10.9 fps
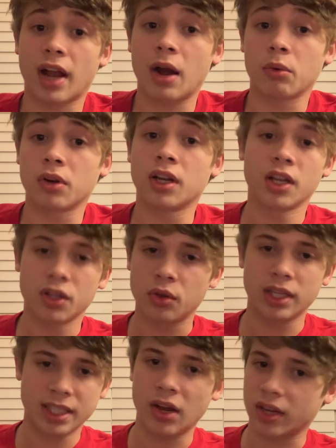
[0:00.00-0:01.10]
hour. You
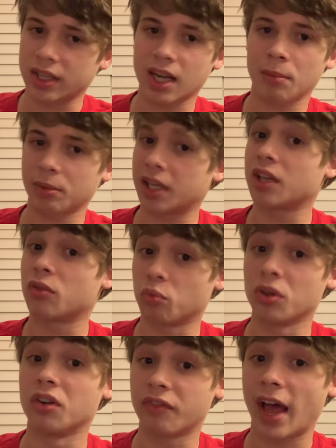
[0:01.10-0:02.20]
can see how it gets complicated
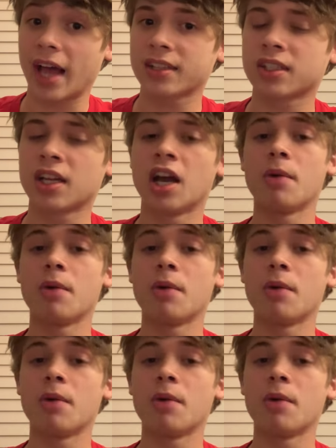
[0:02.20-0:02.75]
real fast.